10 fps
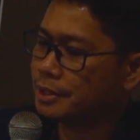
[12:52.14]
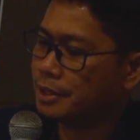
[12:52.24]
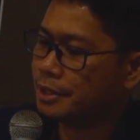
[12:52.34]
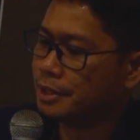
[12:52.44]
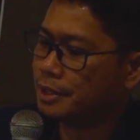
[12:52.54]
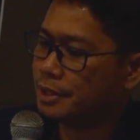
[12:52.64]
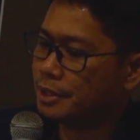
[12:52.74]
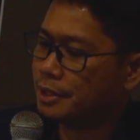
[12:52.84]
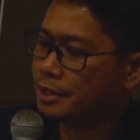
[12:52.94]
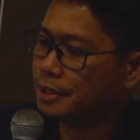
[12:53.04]
uh,
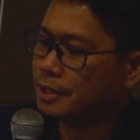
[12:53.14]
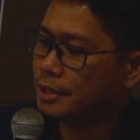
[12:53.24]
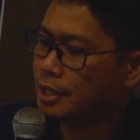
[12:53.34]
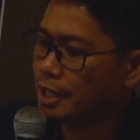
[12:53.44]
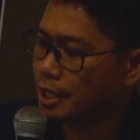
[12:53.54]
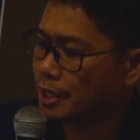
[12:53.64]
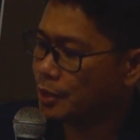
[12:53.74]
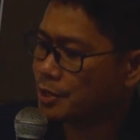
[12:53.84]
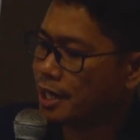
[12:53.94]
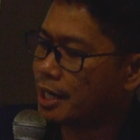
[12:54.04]

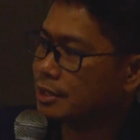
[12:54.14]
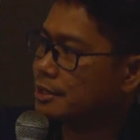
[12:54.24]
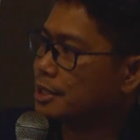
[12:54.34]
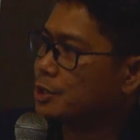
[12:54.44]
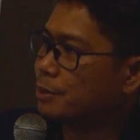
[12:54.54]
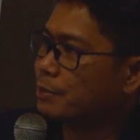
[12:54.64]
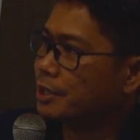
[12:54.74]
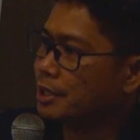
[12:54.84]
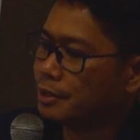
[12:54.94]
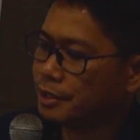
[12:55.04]
those characters into a
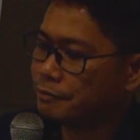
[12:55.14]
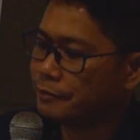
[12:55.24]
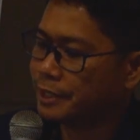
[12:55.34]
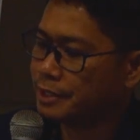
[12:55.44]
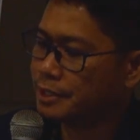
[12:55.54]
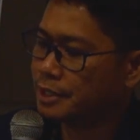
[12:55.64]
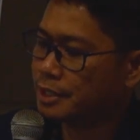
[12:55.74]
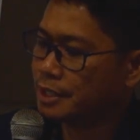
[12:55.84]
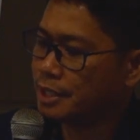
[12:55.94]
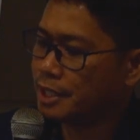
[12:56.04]
particular field
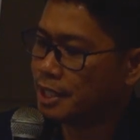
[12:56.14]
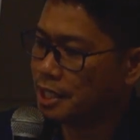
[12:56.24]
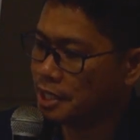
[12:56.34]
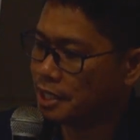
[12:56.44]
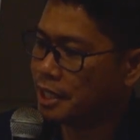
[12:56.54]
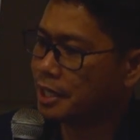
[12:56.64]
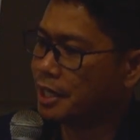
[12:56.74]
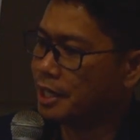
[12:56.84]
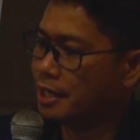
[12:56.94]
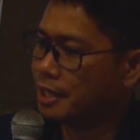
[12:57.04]
here in
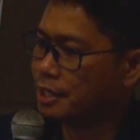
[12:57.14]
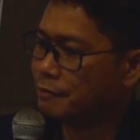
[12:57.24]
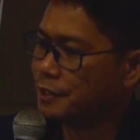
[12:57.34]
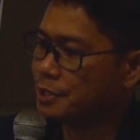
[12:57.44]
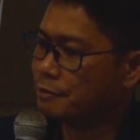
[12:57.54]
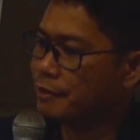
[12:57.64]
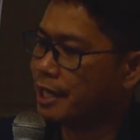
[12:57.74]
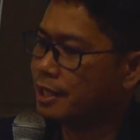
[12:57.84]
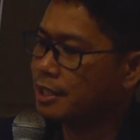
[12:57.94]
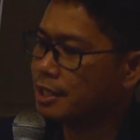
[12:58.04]
a feature
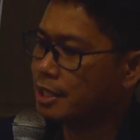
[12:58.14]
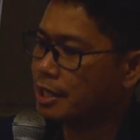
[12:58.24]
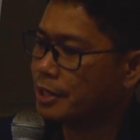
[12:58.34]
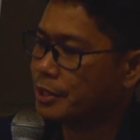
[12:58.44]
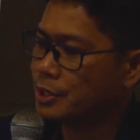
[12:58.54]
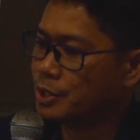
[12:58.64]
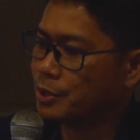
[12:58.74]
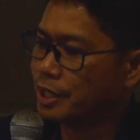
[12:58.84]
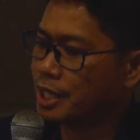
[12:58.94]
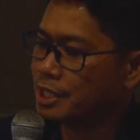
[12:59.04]
file.
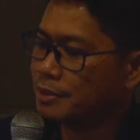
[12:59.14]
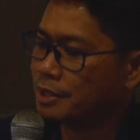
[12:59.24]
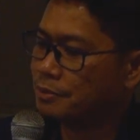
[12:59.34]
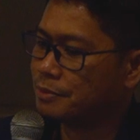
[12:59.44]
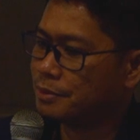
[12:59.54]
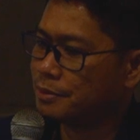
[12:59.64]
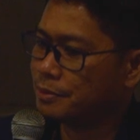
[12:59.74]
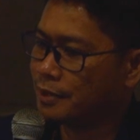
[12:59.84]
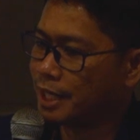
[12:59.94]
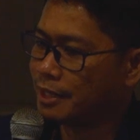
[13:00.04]
You can actually
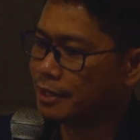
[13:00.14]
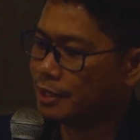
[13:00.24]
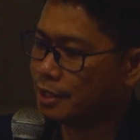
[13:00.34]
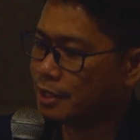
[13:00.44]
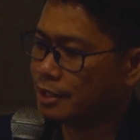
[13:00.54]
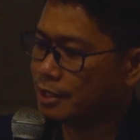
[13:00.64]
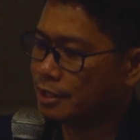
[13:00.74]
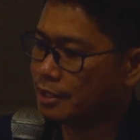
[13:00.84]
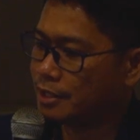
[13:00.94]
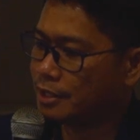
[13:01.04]
write
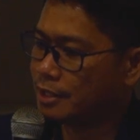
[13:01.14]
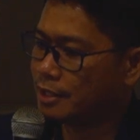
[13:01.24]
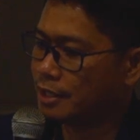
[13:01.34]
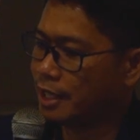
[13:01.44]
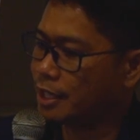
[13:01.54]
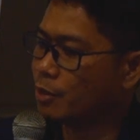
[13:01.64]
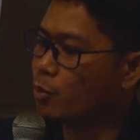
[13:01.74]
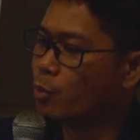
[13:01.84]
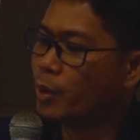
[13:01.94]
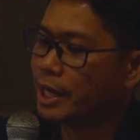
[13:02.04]
like
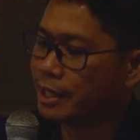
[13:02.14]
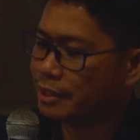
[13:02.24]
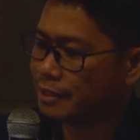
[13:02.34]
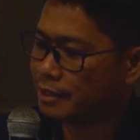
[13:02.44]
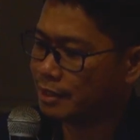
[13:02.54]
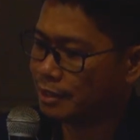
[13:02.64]
one